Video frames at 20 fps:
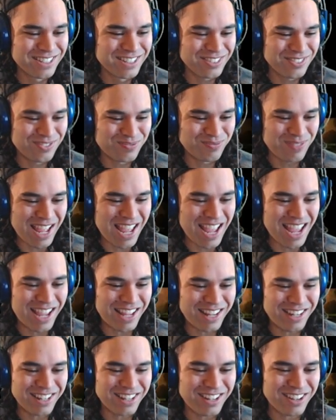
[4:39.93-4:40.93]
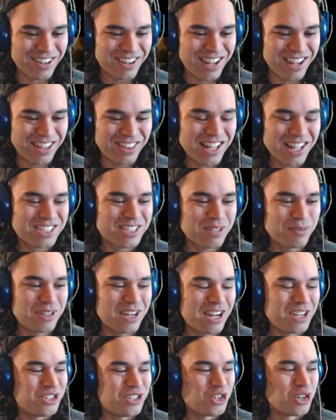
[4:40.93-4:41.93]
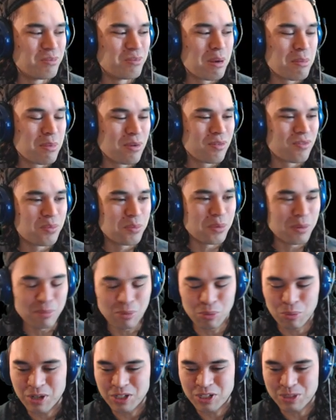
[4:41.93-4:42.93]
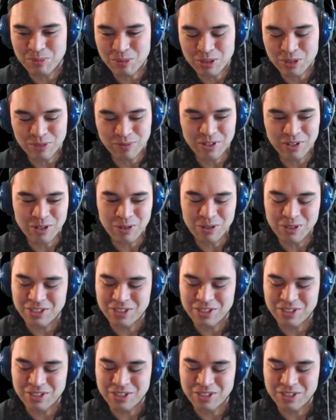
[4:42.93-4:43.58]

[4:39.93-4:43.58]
Man, okay, that's something I do remember from the Bewitched music video,